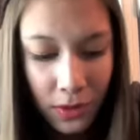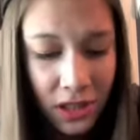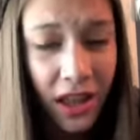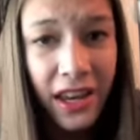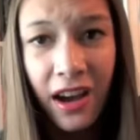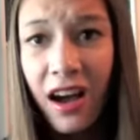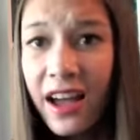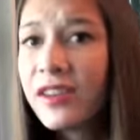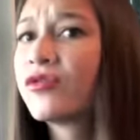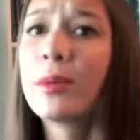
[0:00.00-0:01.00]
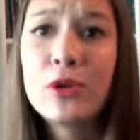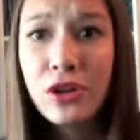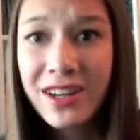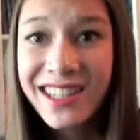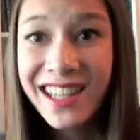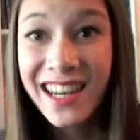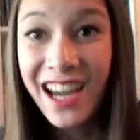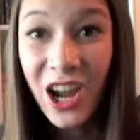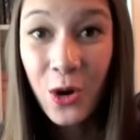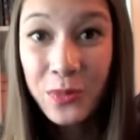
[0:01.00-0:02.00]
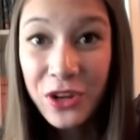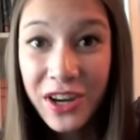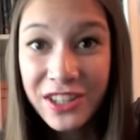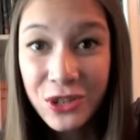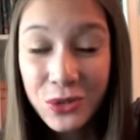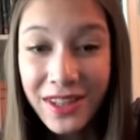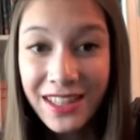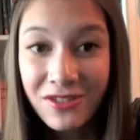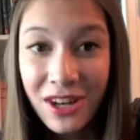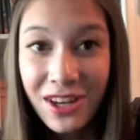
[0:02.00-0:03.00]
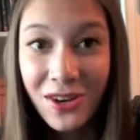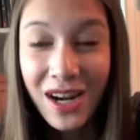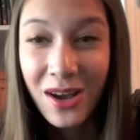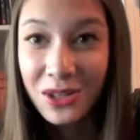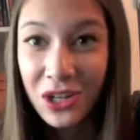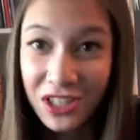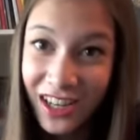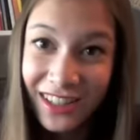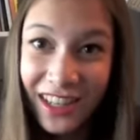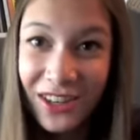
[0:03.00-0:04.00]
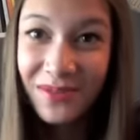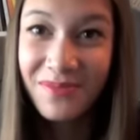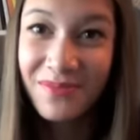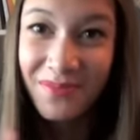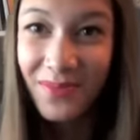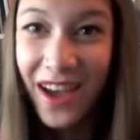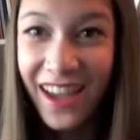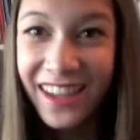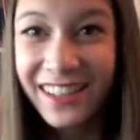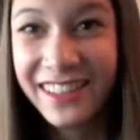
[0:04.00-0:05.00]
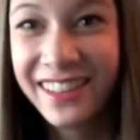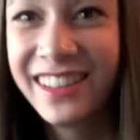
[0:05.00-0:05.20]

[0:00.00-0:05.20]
That was all I got from New York City. I hope that you guys enjoyed this video and I'll talk to you guys later. Bye!